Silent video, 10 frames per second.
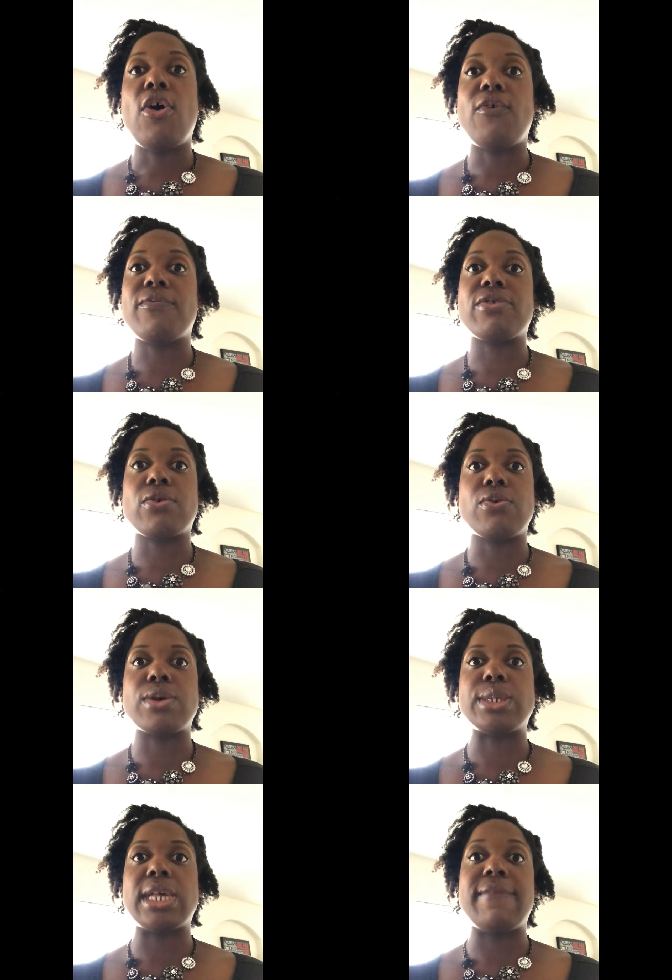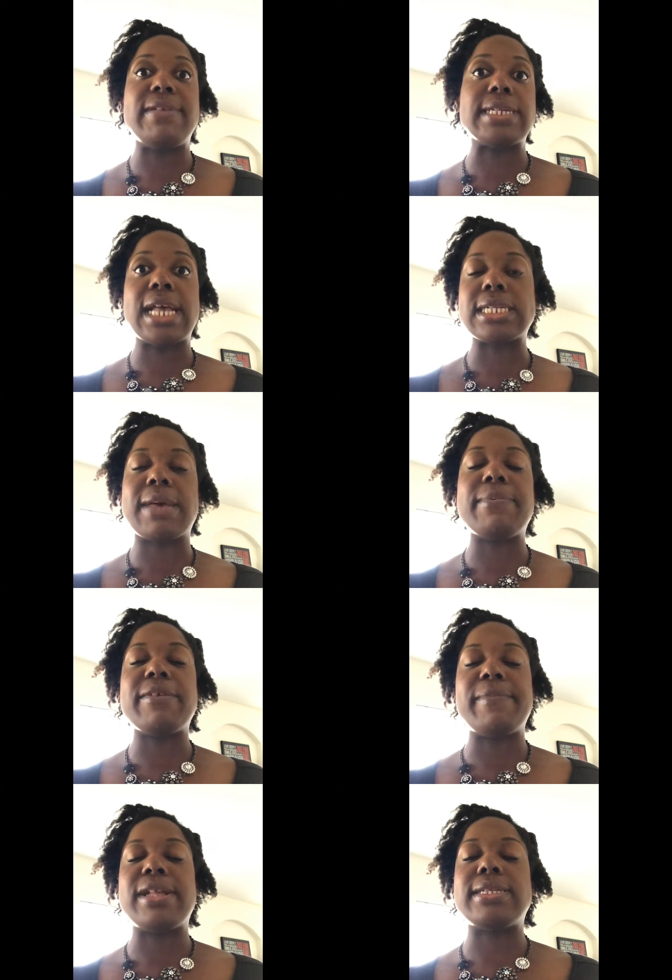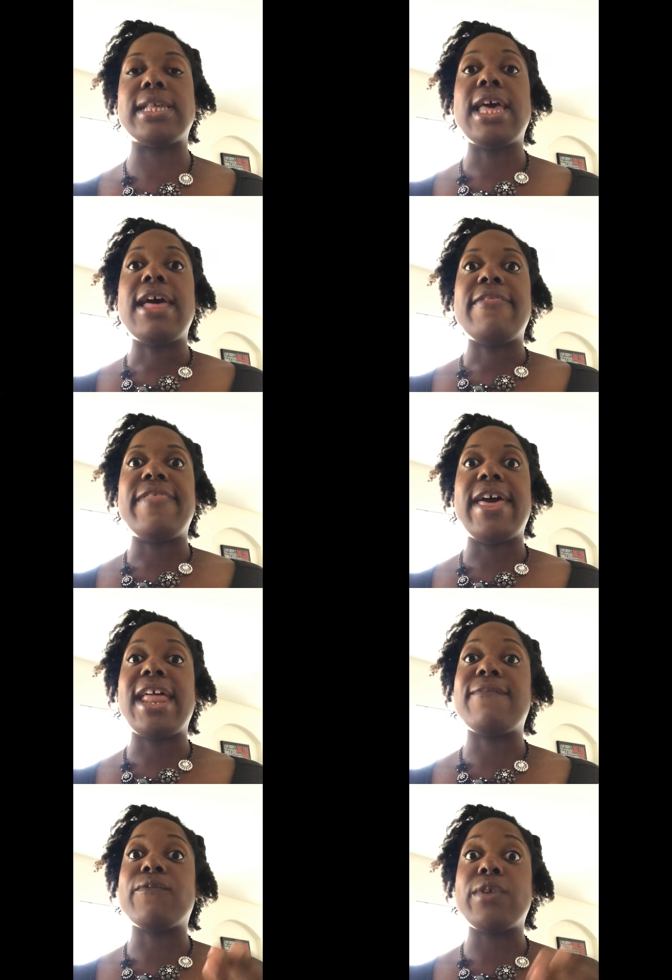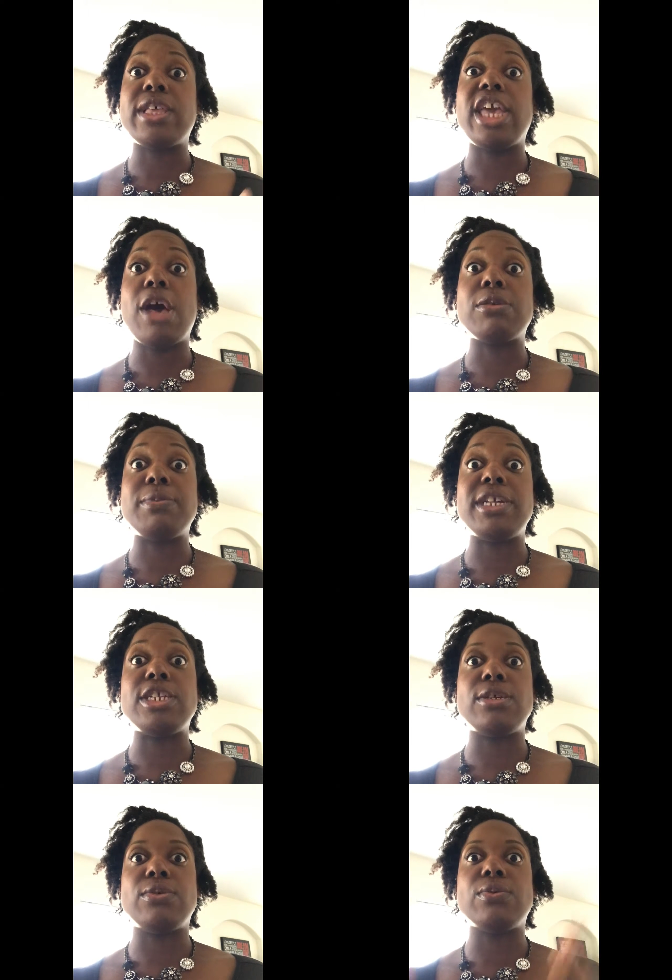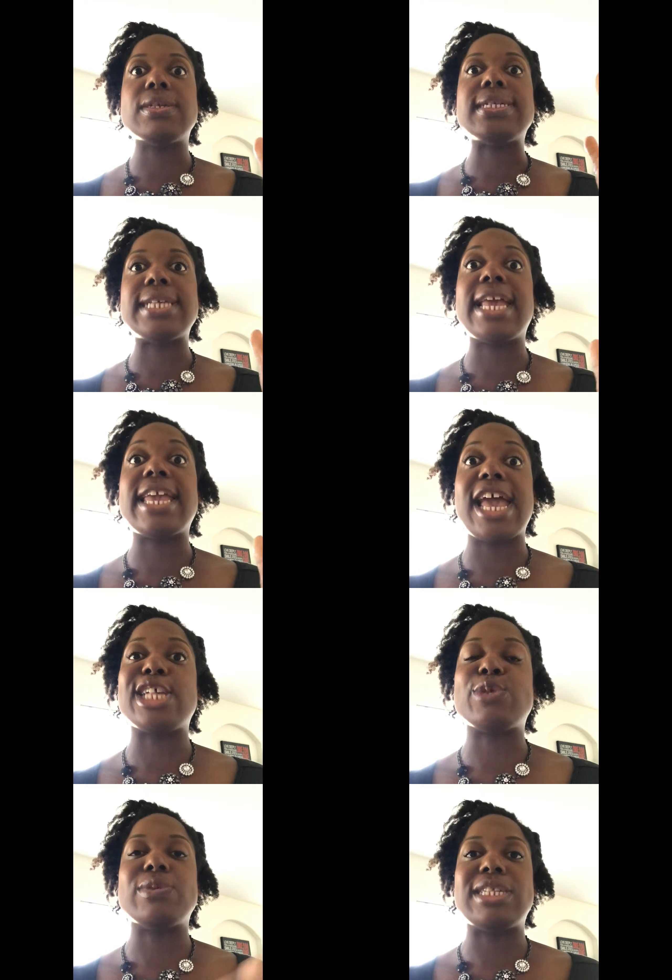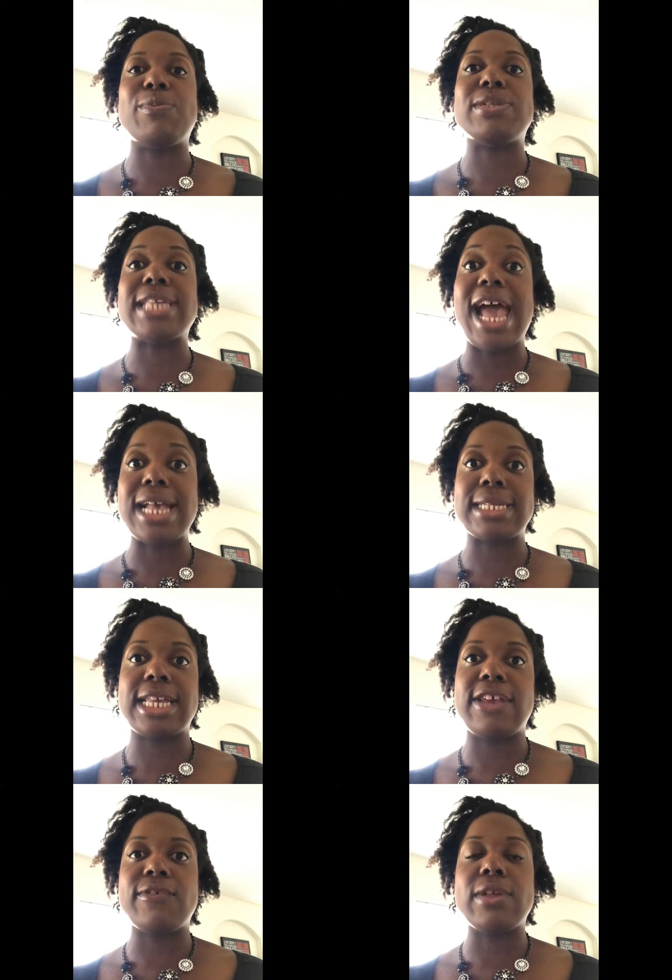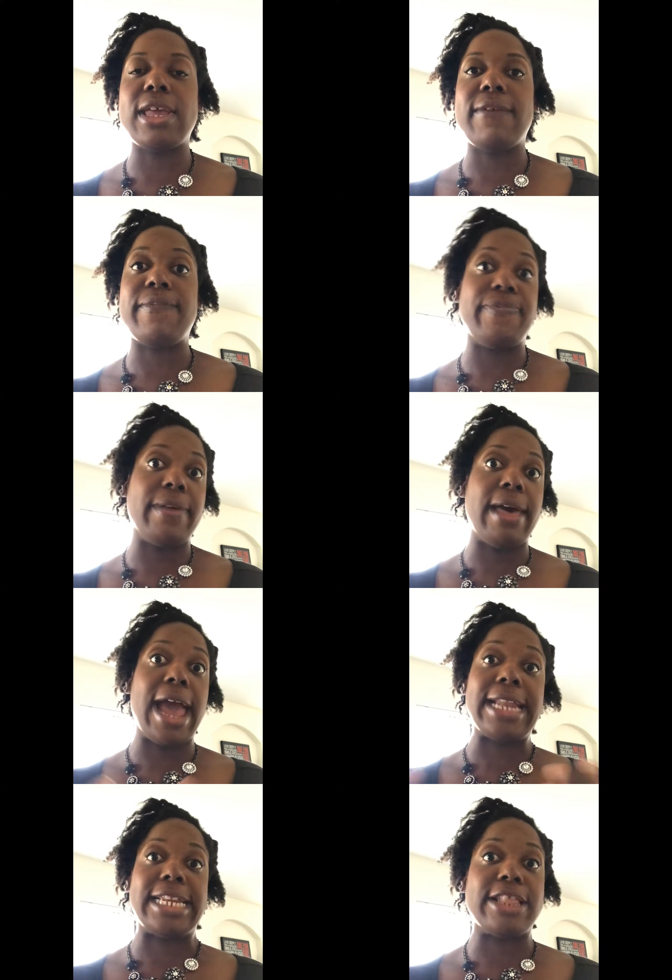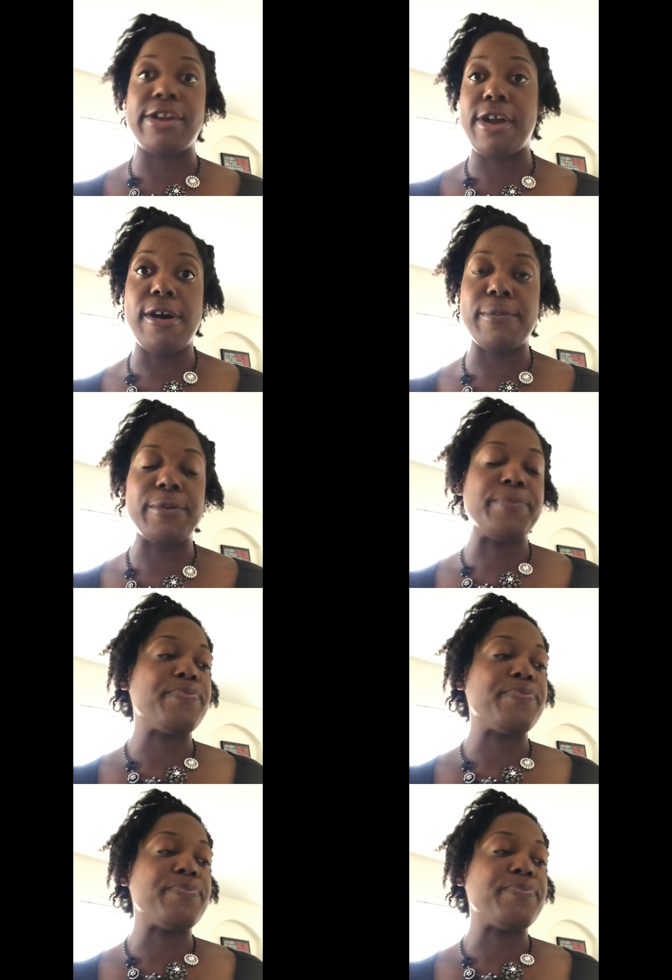over the course of these last couple of months that have really helped me to say yes when someone's asking if I needed their help.